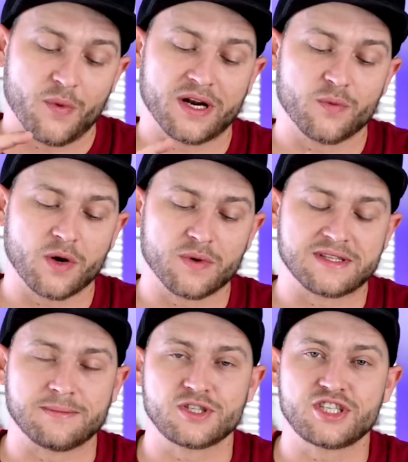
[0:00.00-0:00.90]
We're gonna work with
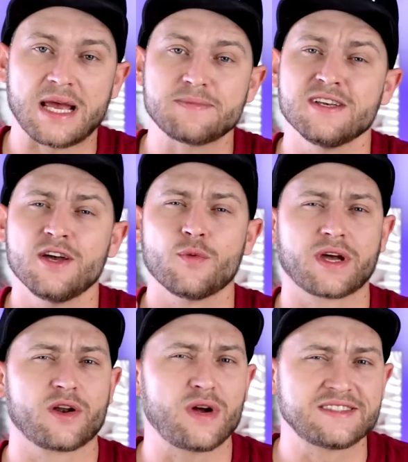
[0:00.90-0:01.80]
some shapes, we're
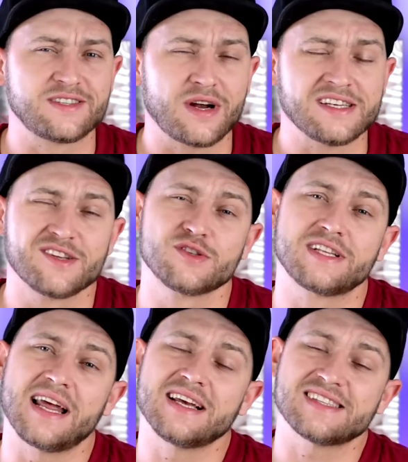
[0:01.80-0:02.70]
gonna rasterize those
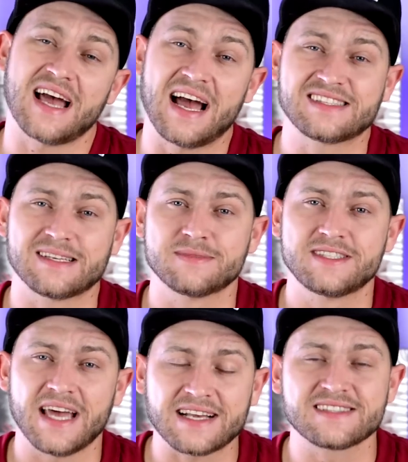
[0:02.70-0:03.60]
layers, add some
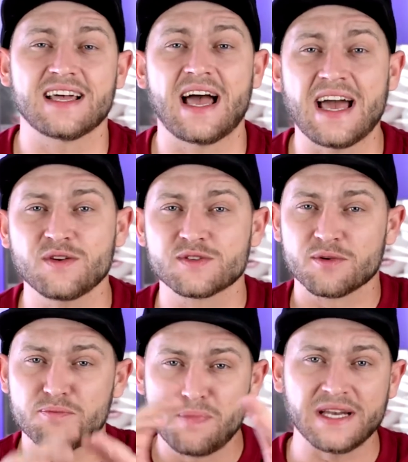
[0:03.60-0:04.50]
text and also
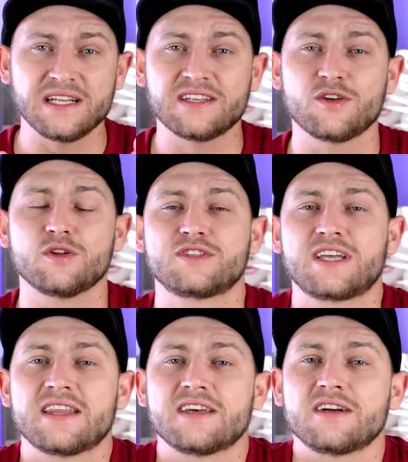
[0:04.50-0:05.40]
bundle it all
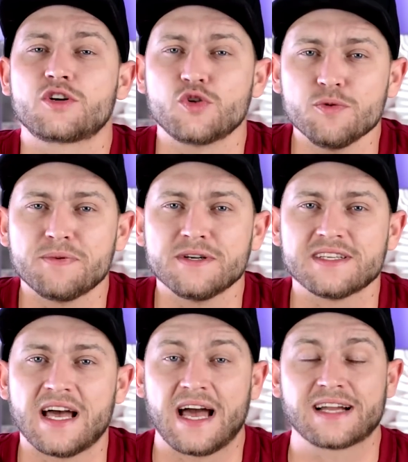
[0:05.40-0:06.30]
together, group it
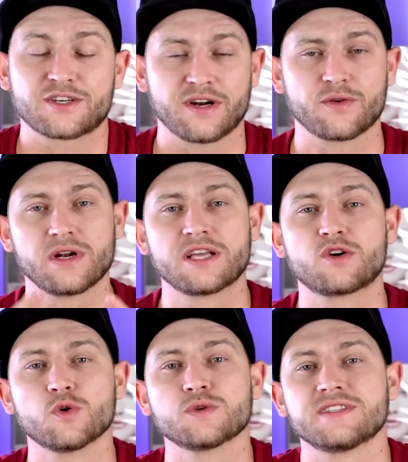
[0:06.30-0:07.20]
and create a really
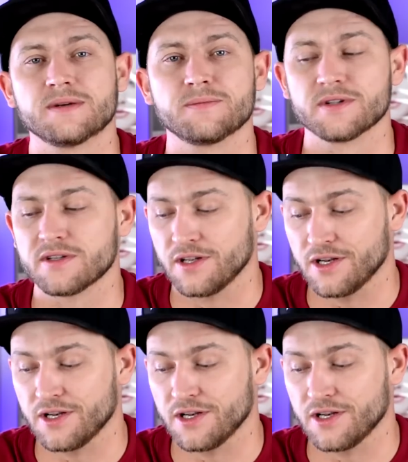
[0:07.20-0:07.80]
cool simple